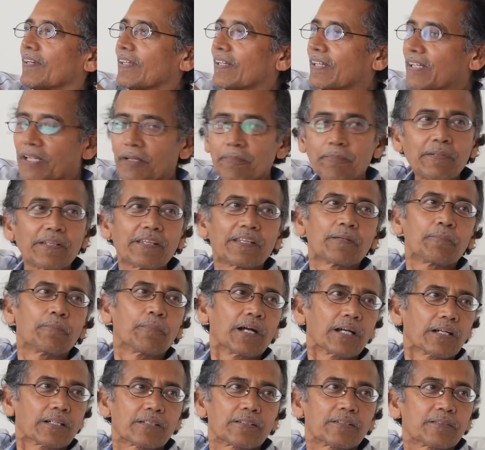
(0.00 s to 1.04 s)
nip in the
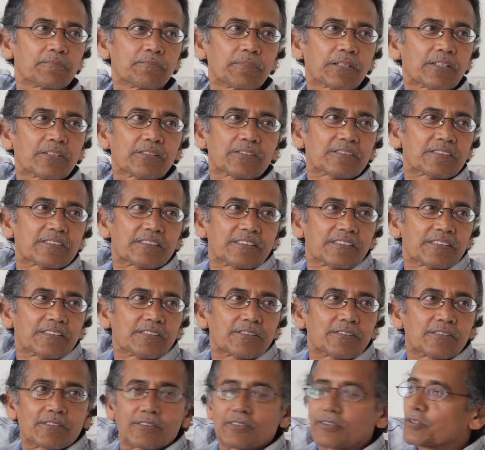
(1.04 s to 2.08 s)
bud,
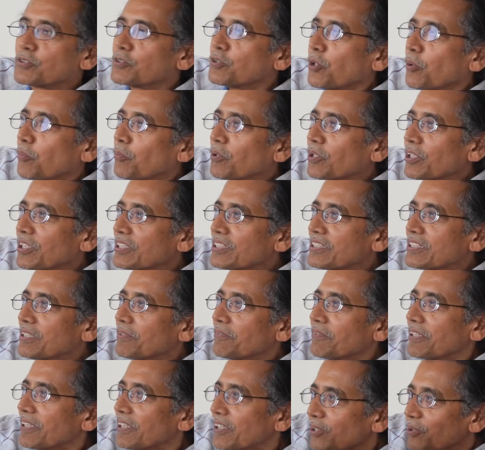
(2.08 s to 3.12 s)
because nobody is
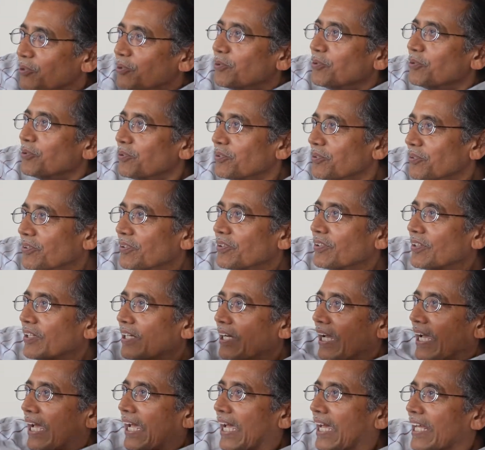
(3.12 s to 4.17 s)
giving you
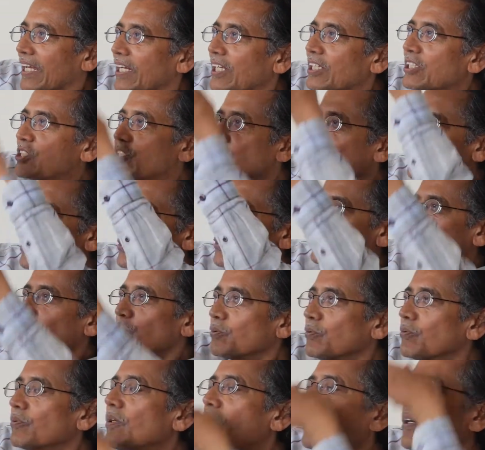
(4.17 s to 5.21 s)
energy
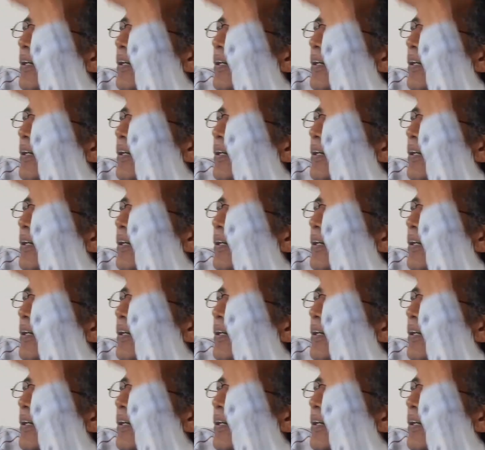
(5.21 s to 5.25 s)
to